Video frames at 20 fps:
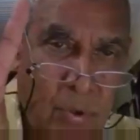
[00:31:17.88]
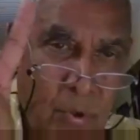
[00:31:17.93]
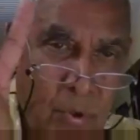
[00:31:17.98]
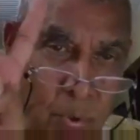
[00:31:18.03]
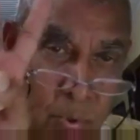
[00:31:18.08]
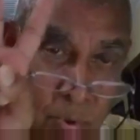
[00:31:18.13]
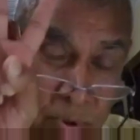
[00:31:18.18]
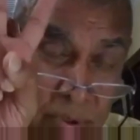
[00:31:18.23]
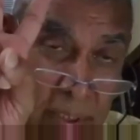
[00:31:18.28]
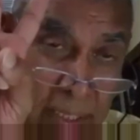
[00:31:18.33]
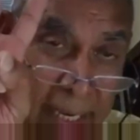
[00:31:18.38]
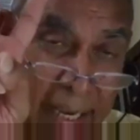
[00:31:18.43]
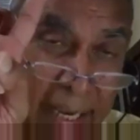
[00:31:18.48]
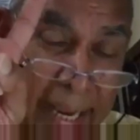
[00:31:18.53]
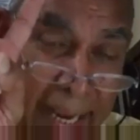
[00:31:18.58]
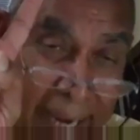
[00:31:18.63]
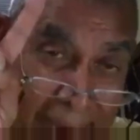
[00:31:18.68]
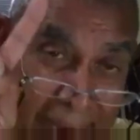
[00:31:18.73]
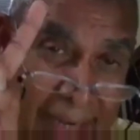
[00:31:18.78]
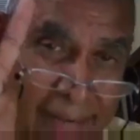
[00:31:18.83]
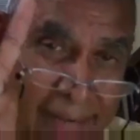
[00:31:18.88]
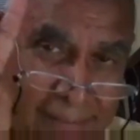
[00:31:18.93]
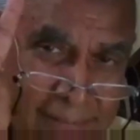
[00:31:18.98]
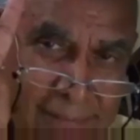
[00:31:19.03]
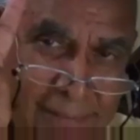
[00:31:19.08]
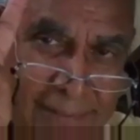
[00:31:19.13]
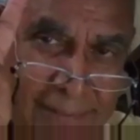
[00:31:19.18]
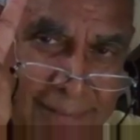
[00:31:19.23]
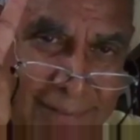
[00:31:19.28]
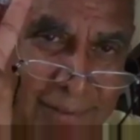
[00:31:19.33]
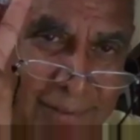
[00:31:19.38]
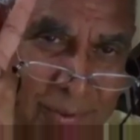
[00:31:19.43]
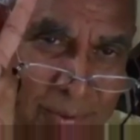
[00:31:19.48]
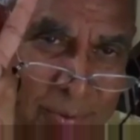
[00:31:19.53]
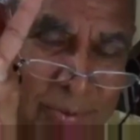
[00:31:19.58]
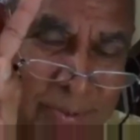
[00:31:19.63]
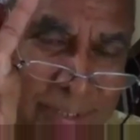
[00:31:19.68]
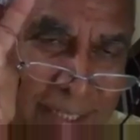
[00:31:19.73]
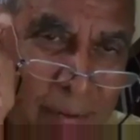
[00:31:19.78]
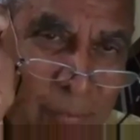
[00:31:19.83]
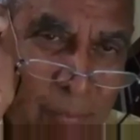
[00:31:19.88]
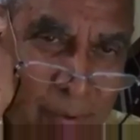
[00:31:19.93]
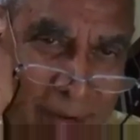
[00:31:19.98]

two I had two sons.